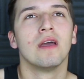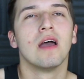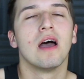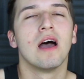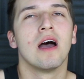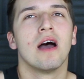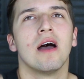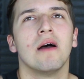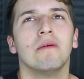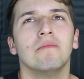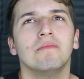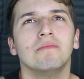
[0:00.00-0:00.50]

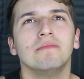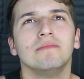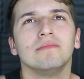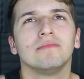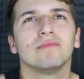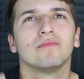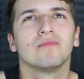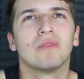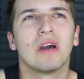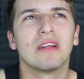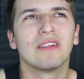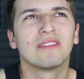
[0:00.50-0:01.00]

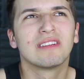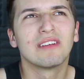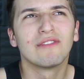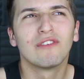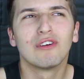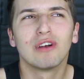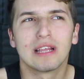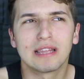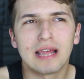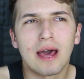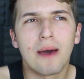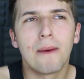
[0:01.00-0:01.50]
I think
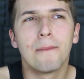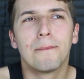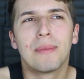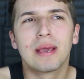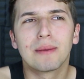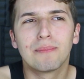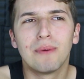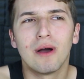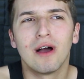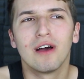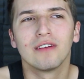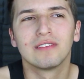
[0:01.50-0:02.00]
more like that, a
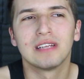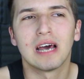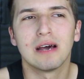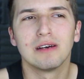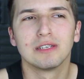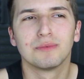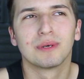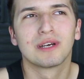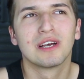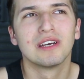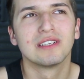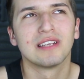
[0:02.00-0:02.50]
big part of that
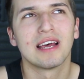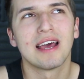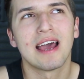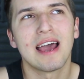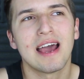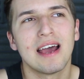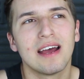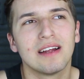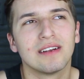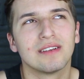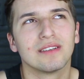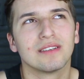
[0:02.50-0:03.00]
was because I
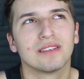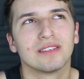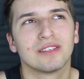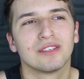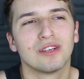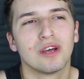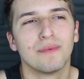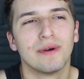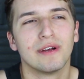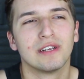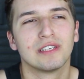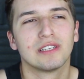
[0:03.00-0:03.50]
had
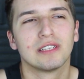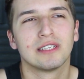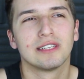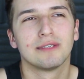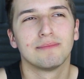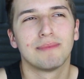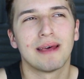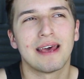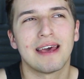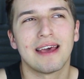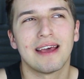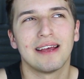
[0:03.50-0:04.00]
so much
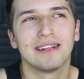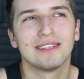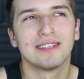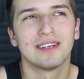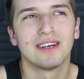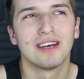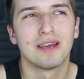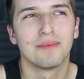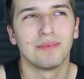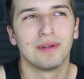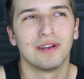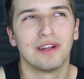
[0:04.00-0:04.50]
spare
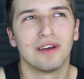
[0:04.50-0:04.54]
time,